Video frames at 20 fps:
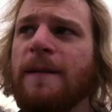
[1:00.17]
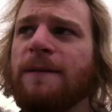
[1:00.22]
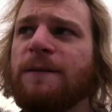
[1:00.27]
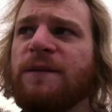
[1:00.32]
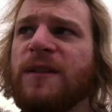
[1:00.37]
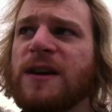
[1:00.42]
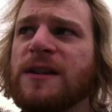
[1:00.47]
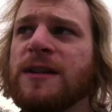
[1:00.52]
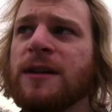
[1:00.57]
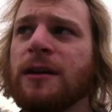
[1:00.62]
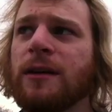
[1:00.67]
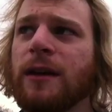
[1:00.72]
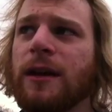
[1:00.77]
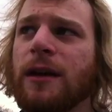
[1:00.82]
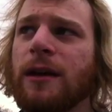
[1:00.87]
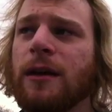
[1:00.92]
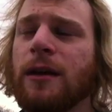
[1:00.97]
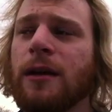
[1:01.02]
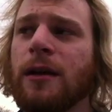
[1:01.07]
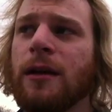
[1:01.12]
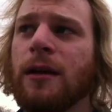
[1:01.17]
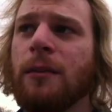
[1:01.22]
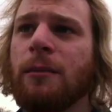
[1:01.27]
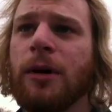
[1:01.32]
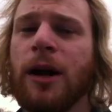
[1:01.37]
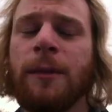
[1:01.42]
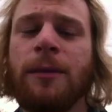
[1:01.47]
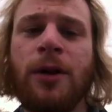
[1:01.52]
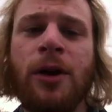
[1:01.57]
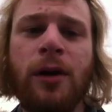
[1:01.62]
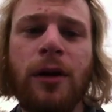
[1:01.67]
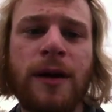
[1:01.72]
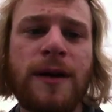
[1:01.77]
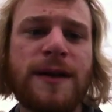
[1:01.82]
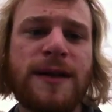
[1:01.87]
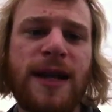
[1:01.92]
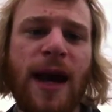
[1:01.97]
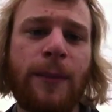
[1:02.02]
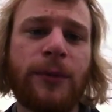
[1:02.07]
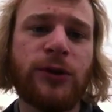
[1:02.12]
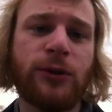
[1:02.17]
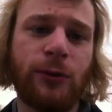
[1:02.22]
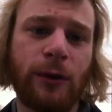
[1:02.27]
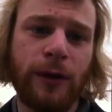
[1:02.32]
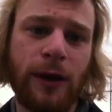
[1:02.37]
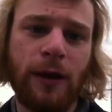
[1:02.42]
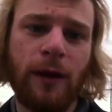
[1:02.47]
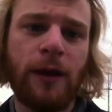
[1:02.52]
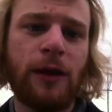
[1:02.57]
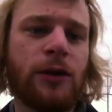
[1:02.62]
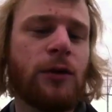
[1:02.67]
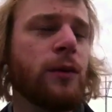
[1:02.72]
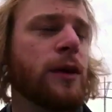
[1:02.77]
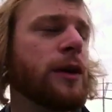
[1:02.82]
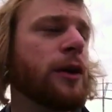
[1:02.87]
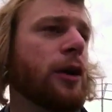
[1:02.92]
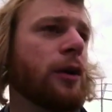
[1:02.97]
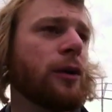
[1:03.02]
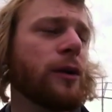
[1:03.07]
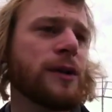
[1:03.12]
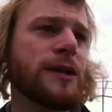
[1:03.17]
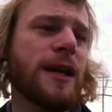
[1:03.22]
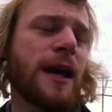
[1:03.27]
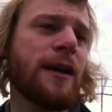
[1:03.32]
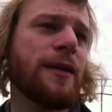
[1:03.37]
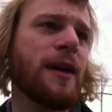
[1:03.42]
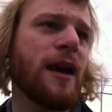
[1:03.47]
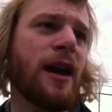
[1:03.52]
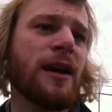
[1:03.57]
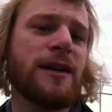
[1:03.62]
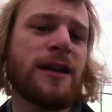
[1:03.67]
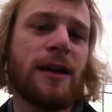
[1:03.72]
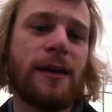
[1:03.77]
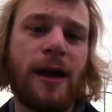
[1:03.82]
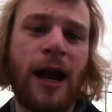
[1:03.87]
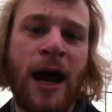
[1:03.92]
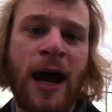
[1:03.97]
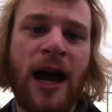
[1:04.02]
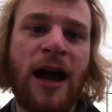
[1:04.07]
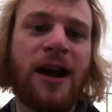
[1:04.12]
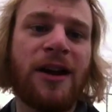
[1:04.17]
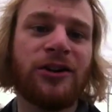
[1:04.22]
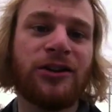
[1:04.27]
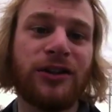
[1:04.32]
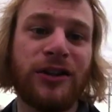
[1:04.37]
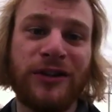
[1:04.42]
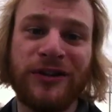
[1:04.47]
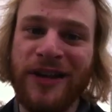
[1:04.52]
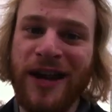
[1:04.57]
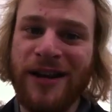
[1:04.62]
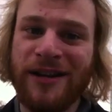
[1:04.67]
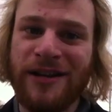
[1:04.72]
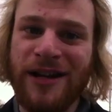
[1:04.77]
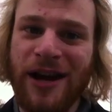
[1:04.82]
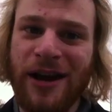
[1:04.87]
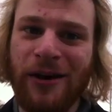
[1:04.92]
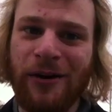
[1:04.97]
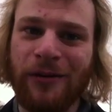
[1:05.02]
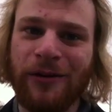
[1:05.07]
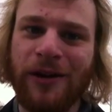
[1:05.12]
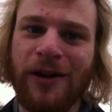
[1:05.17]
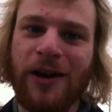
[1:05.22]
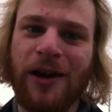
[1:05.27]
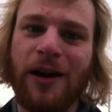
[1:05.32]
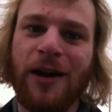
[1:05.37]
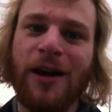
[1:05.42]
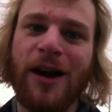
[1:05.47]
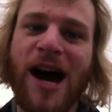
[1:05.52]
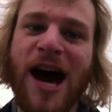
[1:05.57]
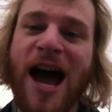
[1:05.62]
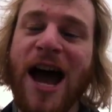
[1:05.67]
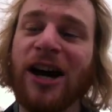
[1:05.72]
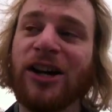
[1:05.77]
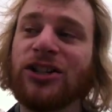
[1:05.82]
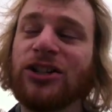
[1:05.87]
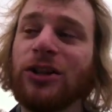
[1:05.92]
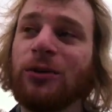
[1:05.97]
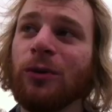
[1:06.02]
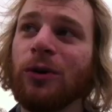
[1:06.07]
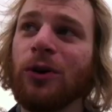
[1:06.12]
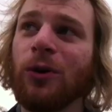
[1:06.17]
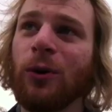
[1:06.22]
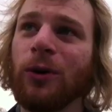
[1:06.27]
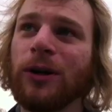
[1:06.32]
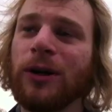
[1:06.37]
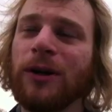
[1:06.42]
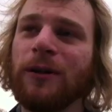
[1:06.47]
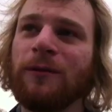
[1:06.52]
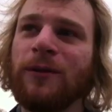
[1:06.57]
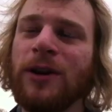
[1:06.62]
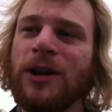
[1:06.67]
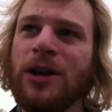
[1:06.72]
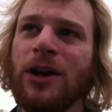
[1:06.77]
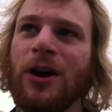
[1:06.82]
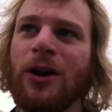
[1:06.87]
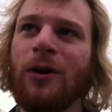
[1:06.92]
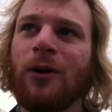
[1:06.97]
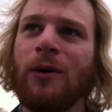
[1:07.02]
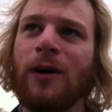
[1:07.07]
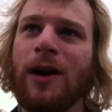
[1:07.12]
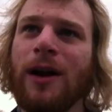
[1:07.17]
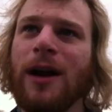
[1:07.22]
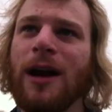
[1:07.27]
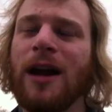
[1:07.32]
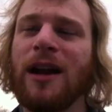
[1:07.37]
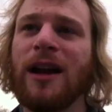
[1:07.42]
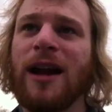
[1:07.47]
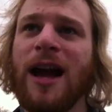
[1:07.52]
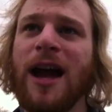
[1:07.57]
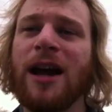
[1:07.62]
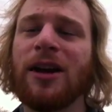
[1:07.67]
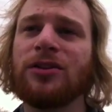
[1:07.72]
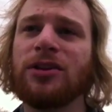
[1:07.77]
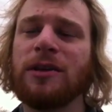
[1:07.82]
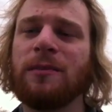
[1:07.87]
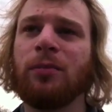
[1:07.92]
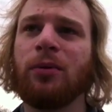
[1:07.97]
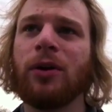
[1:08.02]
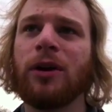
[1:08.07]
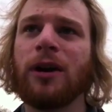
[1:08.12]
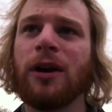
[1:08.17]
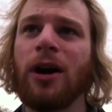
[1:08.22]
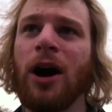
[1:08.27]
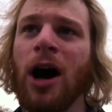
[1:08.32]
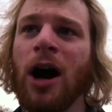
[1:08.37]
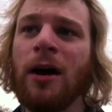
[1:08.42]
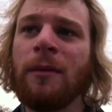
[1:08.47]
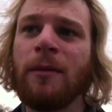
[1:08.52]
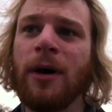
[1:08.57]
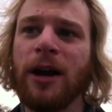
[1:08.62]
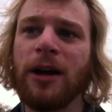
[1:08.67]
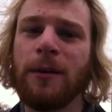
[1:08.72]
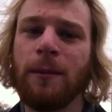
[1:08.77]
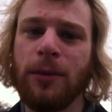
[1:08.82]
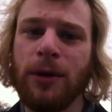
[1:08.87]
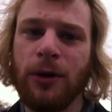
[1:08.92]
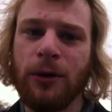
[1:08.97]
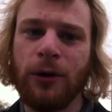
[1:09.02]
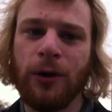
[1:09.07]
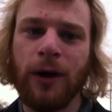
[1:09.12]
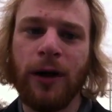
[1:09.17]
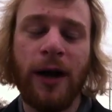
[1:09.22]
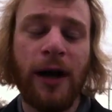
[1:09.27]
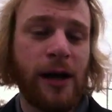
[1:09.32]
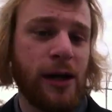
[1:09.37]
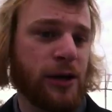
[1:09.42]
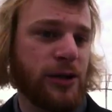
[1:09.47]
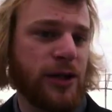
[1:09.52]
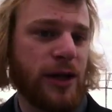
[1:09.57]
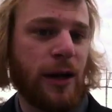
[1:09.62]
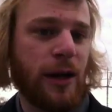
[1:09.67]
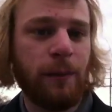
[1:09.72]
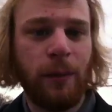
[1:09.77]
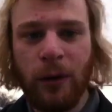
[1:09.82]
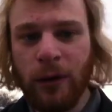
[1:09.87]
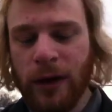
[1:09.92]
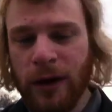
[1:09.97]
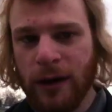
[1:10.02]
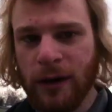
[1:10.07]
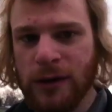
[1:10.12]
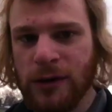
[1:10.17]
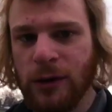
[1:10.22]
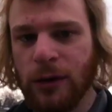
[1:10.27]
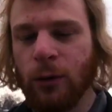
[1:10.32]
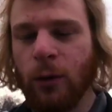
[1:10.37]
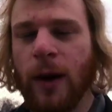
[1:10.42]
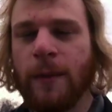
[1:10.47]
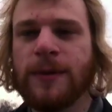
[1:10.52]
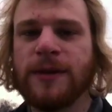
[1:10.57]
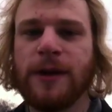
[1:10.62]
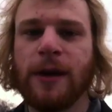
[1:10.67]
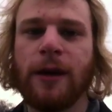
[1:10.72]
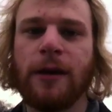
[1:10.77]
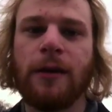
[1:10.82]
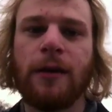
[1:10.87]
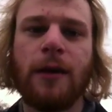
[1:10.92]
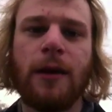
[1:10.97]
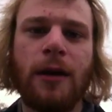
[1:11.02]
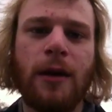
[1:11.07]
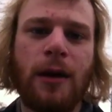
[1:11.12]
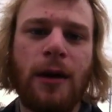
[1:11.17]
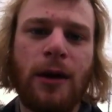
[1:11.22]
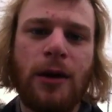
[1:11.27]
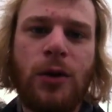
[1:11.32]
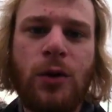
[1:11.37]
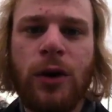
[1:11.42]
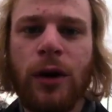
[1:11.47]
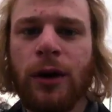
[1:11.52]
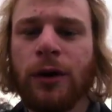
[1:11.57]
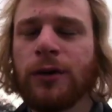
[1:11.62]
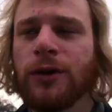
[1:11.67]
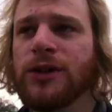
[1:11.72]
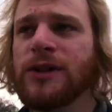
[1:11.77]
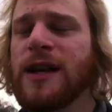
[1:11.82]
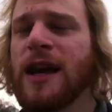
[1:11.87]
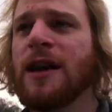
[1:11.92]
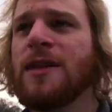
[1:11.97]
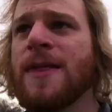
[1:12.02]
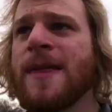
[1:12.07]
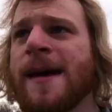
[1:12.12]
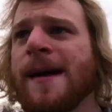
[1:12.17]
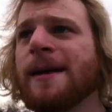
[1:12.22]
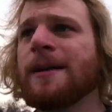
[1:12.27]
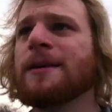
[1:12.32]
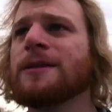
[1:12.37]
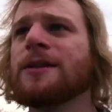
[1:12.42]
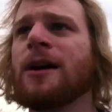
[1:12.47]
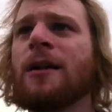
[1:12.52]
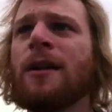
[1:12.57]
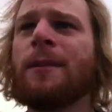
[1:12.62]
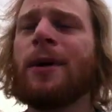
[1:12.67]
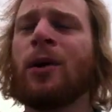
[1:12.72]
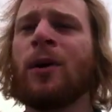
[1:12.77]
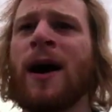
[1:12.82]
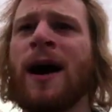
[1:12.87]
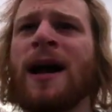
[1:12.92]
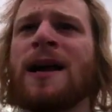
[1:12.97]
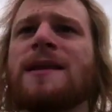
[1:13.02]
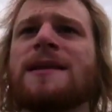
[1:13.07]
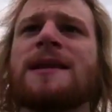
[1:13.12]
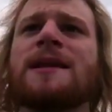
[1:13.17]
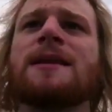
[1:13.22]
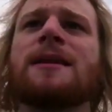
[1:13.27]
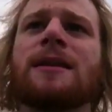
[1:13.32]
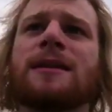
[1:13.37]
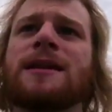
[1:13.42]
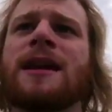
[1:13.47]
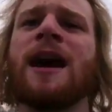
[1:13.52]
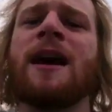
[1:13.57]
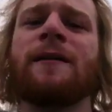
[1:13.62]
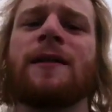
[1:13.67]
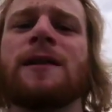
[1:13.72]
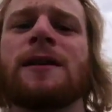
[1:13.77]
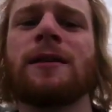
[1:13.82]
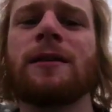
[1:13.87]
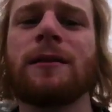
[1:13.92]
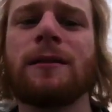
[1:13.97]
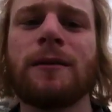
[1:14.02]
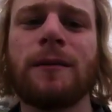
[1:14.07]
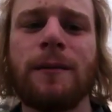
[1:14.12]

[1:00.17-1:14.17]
physically, but I'm there conceptually. Like, you can understand the idea that I actually sat down, I actually recorded a video, and I actually put it on my computer and I actually uploaded it to the website. You can understand that. It's all about ideas. You have to